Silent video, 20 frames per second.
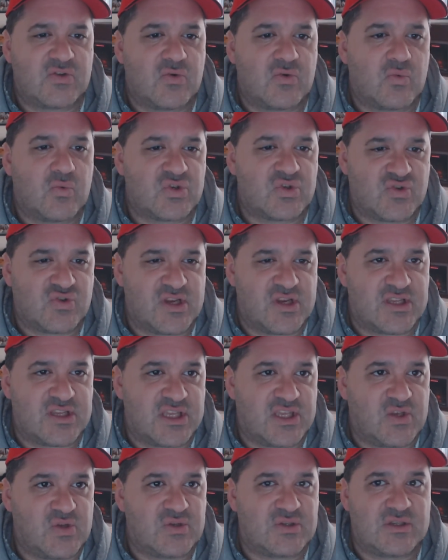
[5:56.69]
was traded to
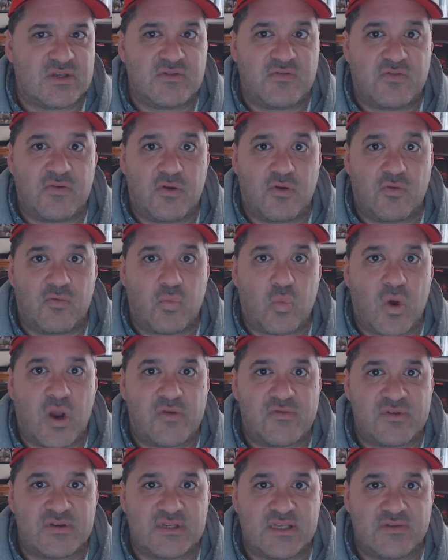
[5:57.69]
Houston for
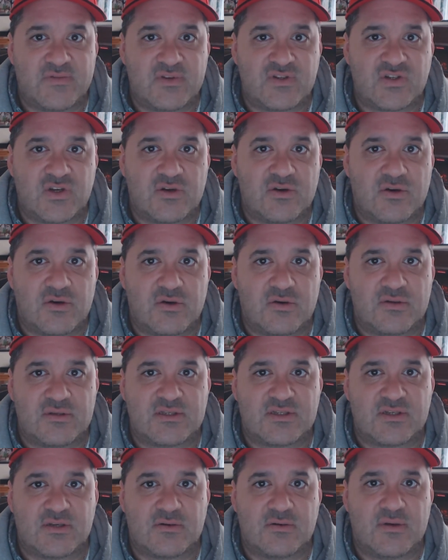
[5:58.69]
wide receiver Joe Horn.
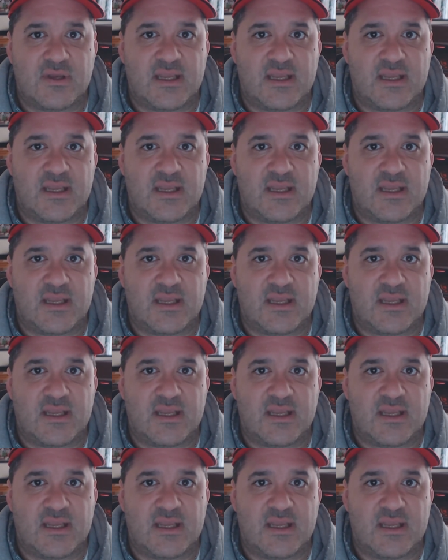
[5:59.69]
So